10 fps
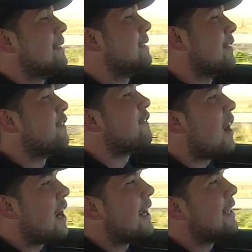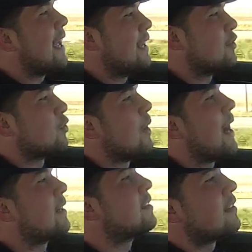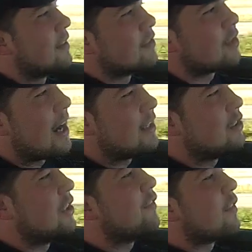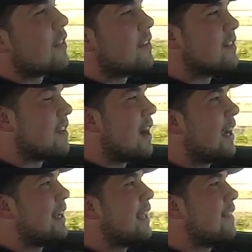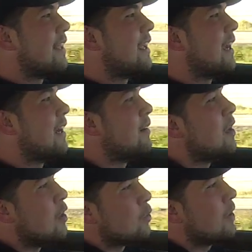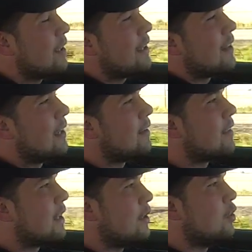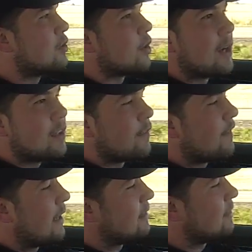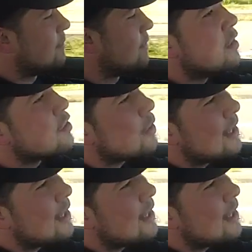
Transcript: define and direct the strategy for the design and the user interface. So